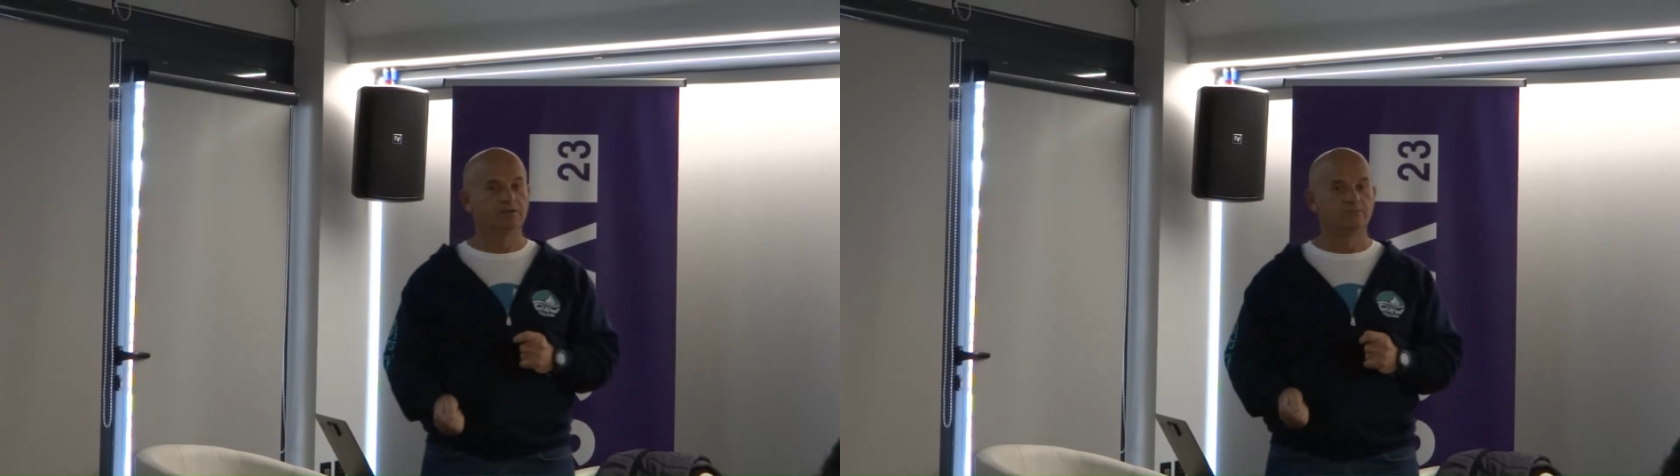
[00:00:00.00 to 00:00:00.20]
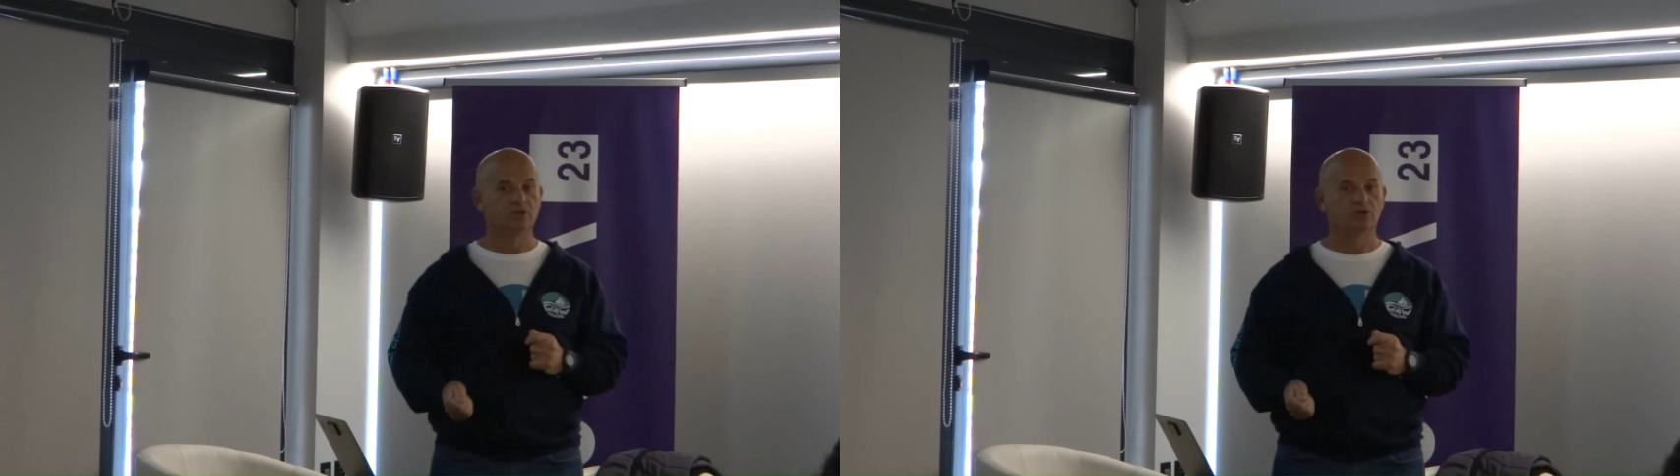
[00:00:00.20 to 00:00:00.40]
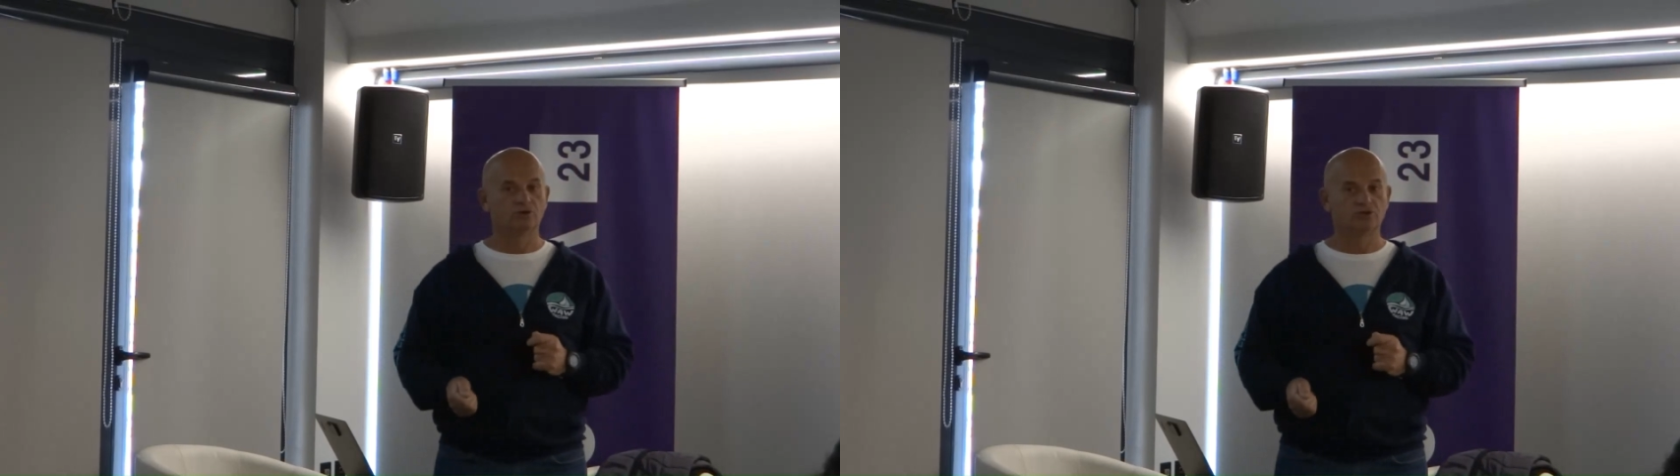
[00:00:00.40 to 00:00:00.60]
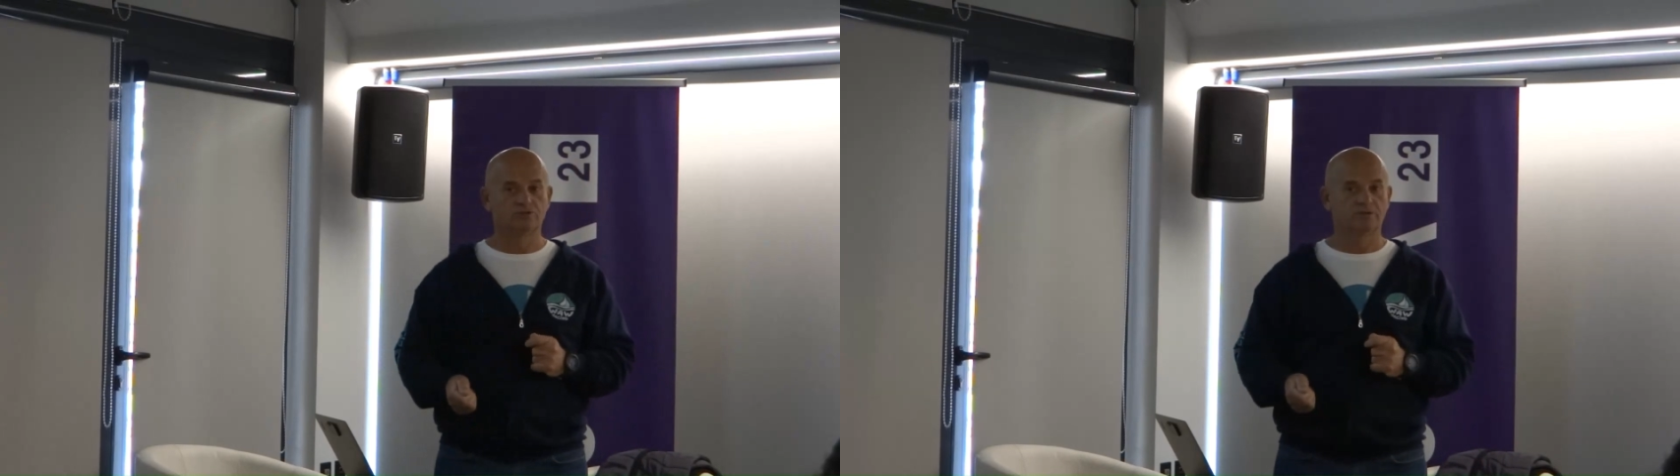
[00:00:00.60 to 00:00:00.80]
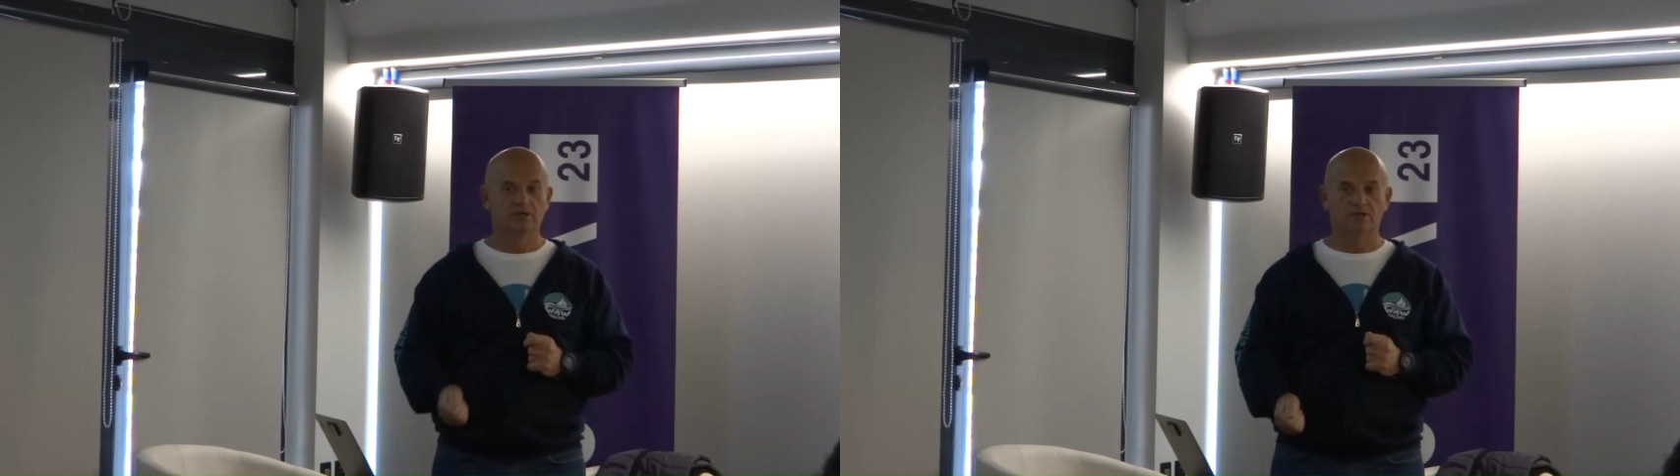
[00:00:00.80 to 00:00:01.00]

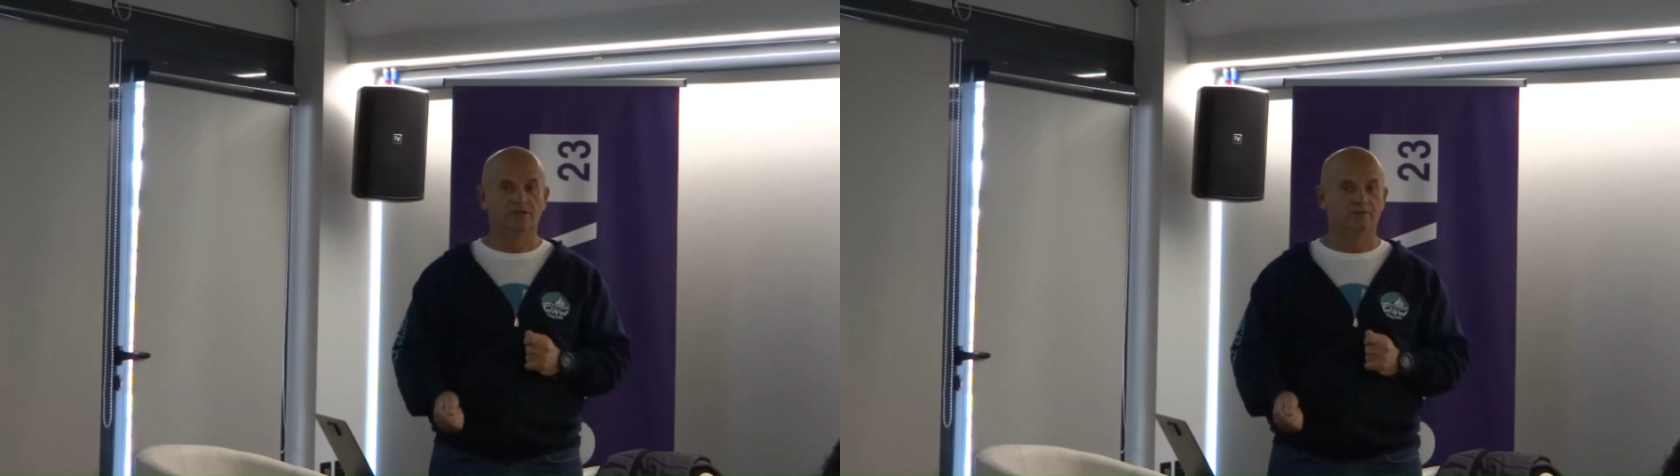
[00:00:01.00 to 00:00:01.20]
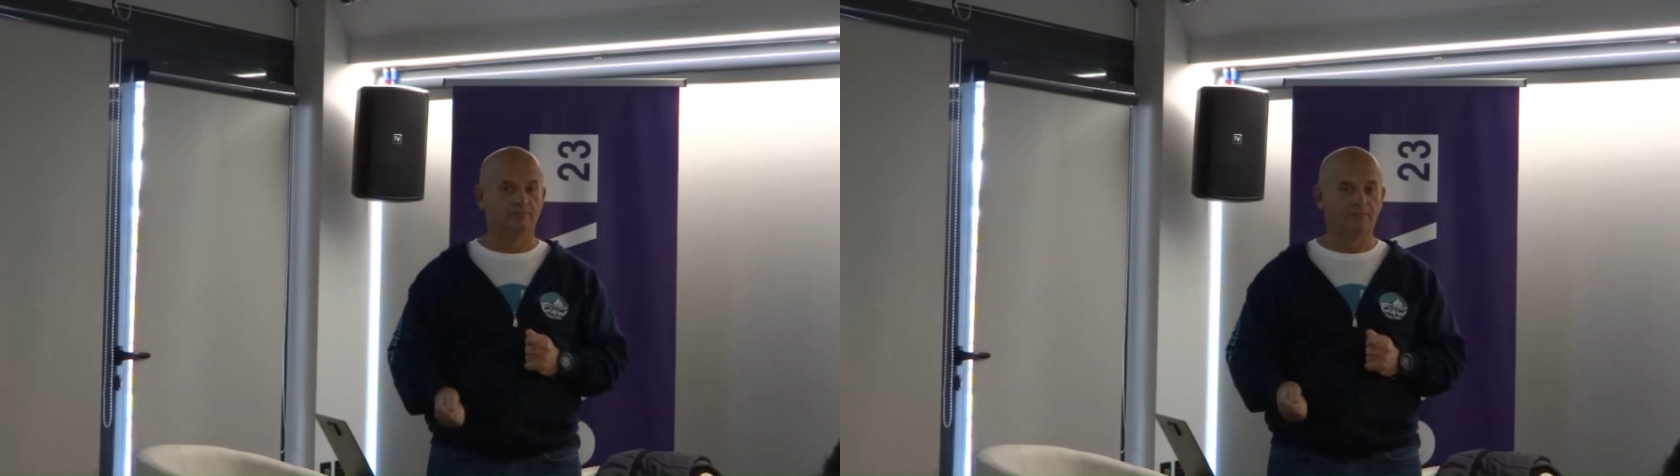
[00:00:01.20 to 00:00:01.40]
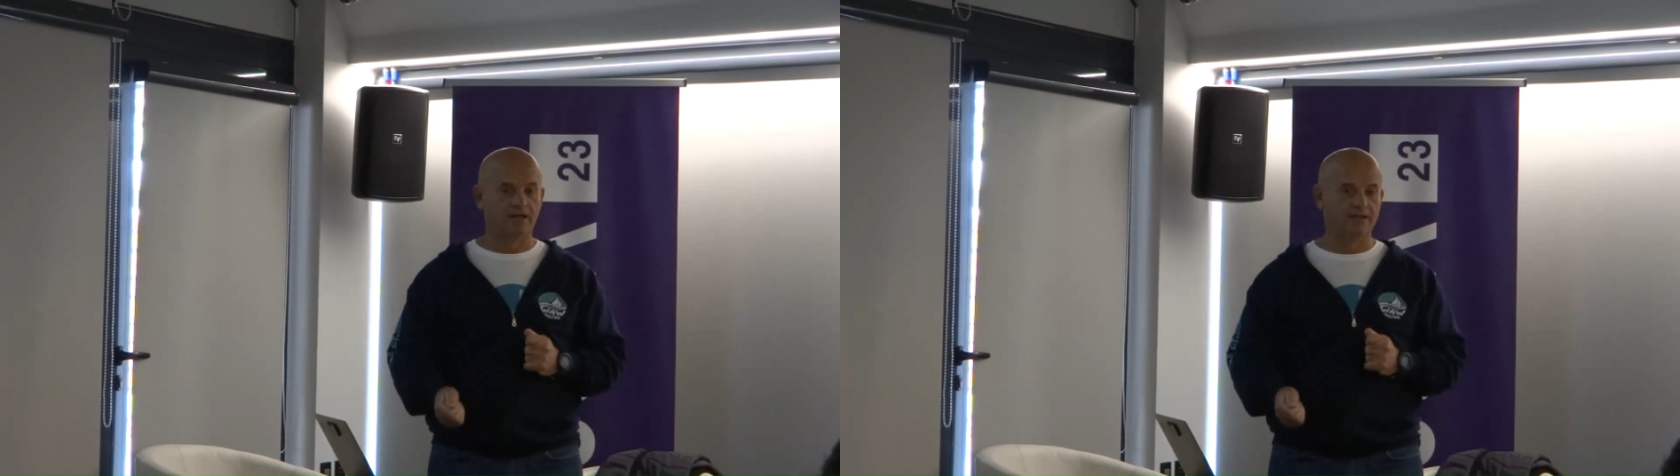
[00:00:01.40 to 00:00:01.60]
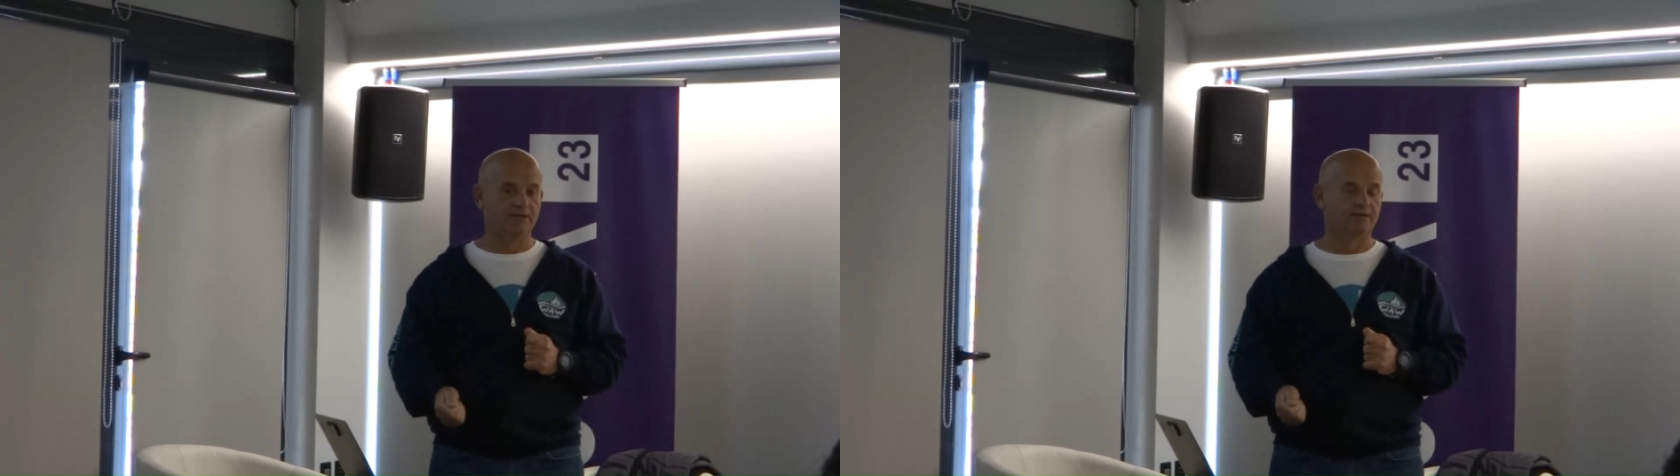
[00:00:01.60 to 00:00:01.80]
because my